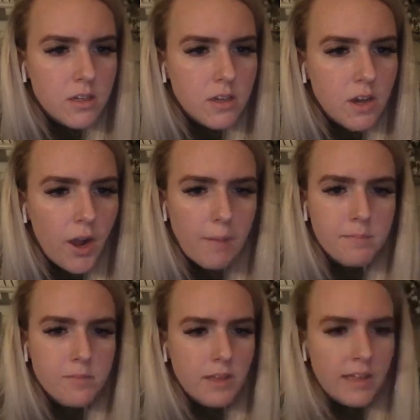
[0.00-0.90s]
Okay.
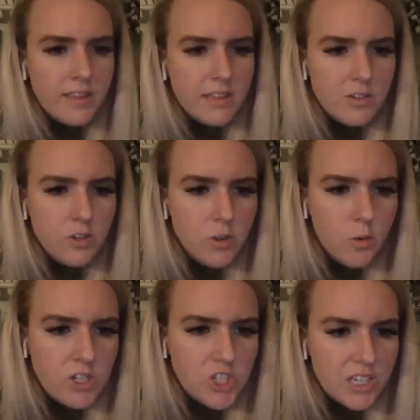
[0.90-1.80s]
I think that's all the
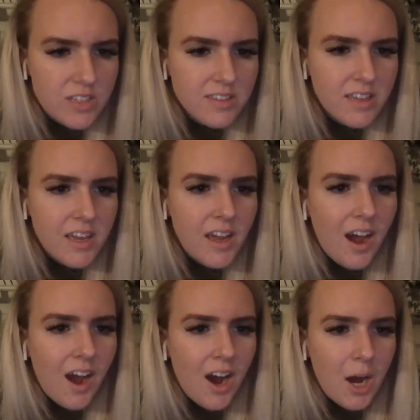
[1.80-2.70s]
questions.
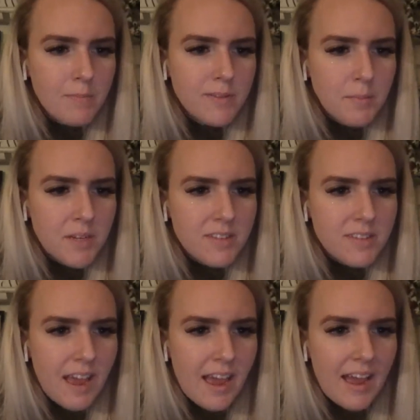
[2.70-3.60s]
Somebody
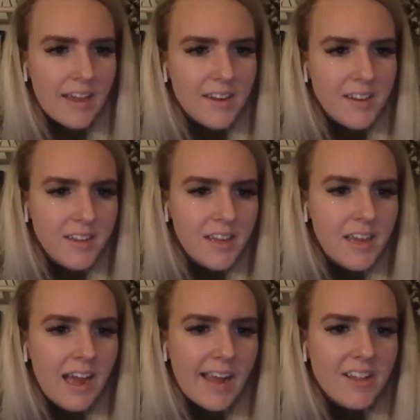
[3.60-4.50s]
said,
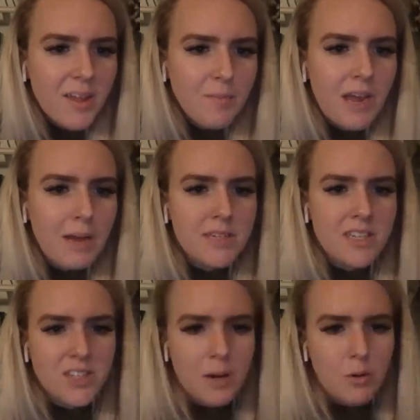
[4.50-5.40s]
I claimed diamond and
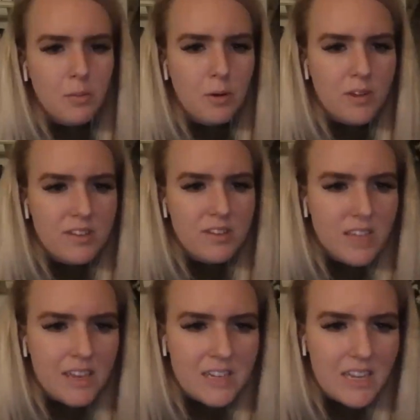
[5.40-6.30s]
double bonus
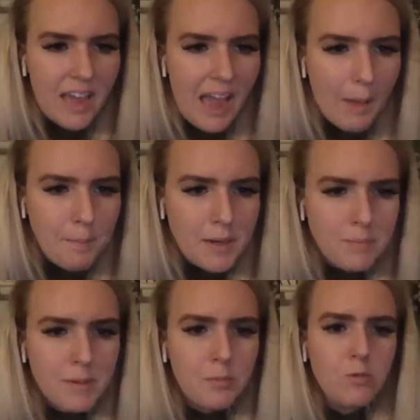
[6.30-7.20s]
and it happened.
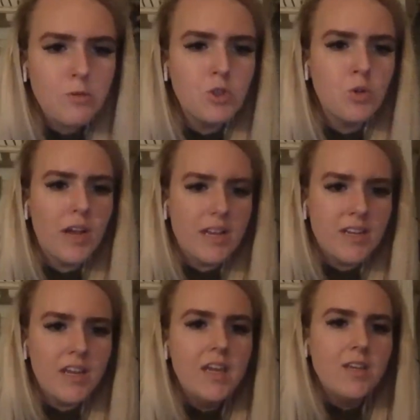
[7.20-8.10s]
People will join
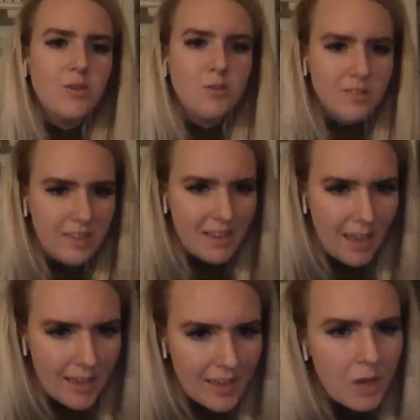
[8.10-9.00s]
you
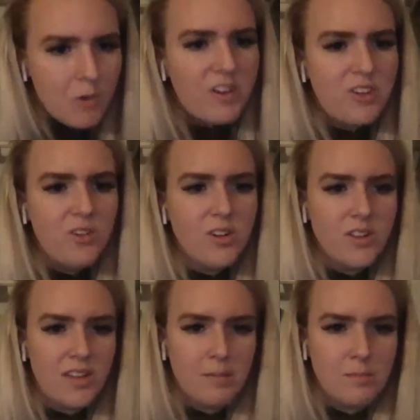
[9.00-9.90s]
seeing when you
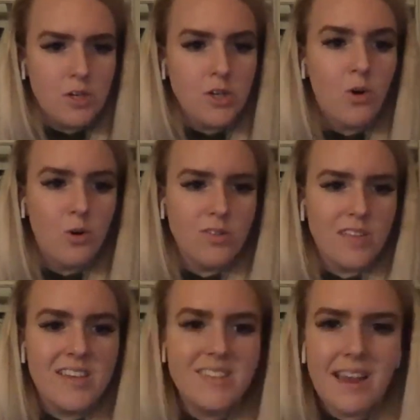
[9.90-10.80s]
claim your goals?
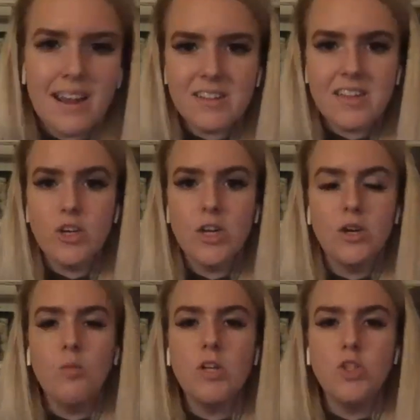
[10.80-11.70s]
Exactly. They're going to
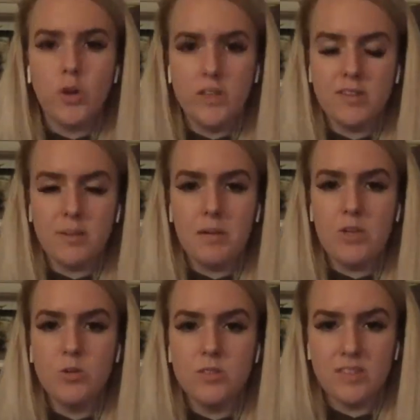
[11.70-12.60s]
want to join somebody
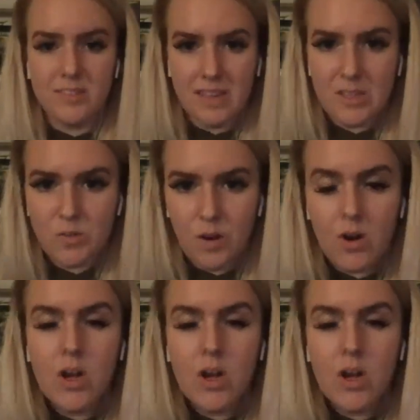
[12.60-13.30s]
who's successful.